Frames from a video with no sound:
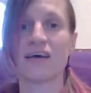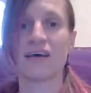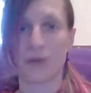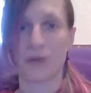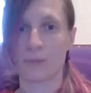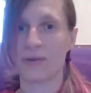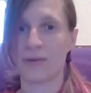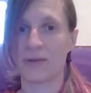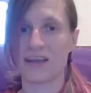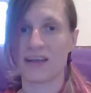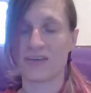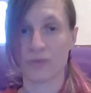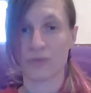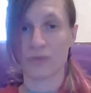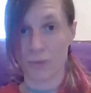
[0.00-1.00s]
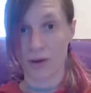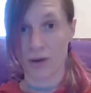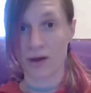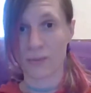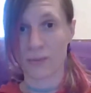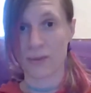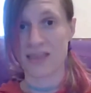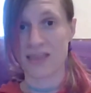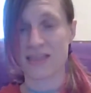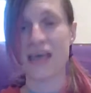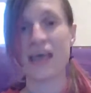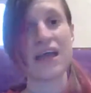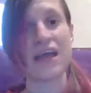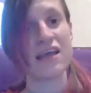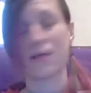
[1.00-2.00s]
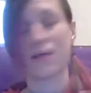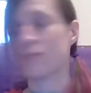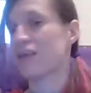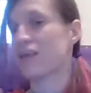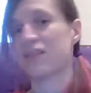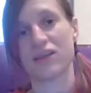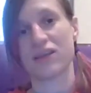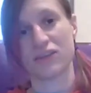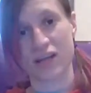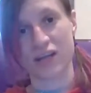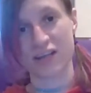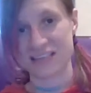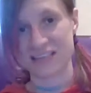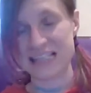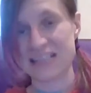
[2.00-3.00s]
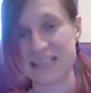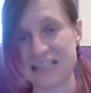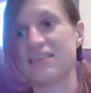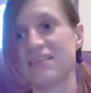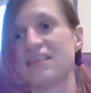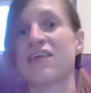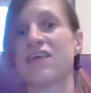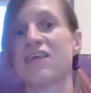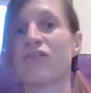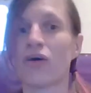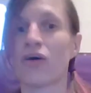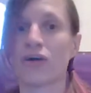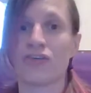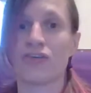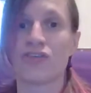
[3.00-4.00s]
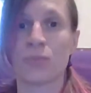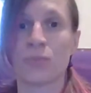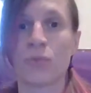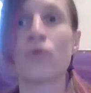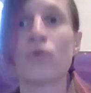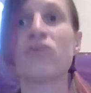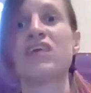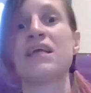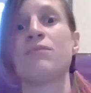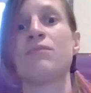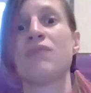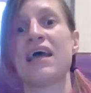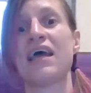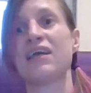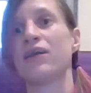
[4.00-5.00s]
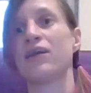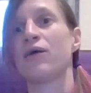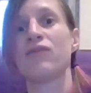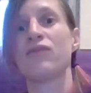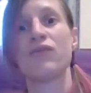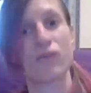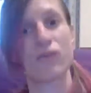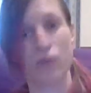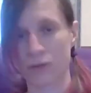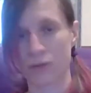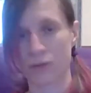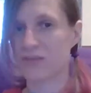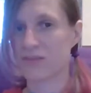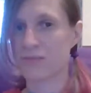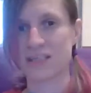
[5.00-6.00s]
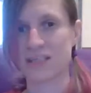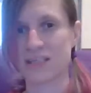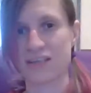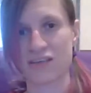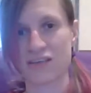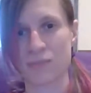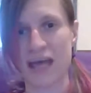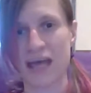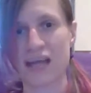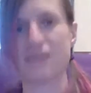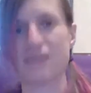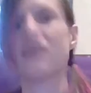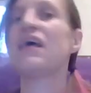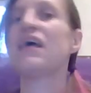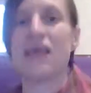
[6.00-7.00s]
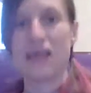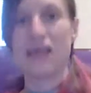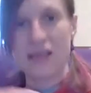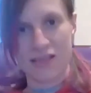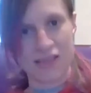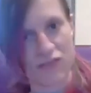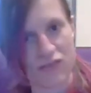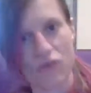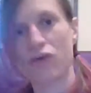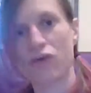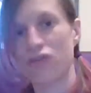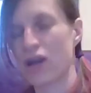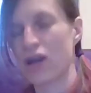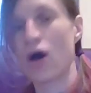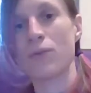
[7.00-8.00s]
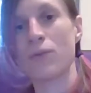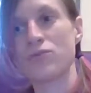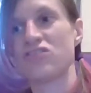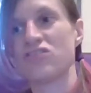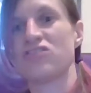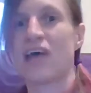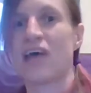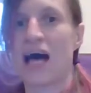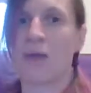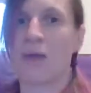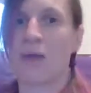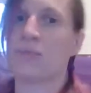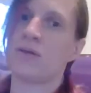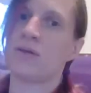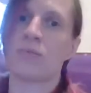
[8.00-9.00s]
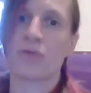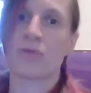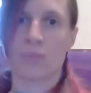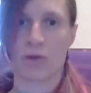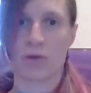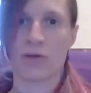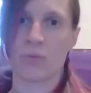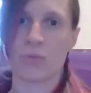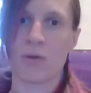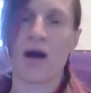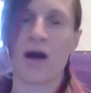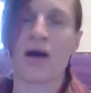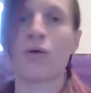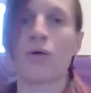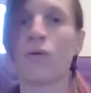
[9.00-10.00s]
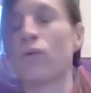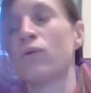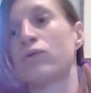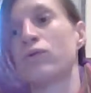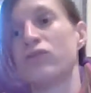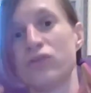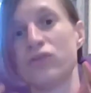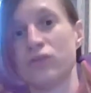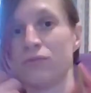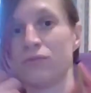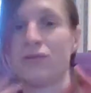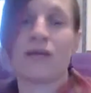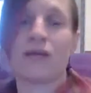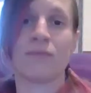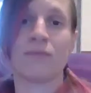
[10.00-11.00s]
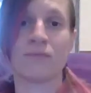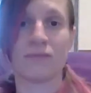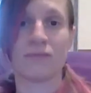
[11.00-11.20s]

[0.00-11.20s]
company to work with. They make things nice and easy. They've got a good support team. They, you know, if you've got a bit of money to spend, they've got great options to help you promote your work, or to, you know,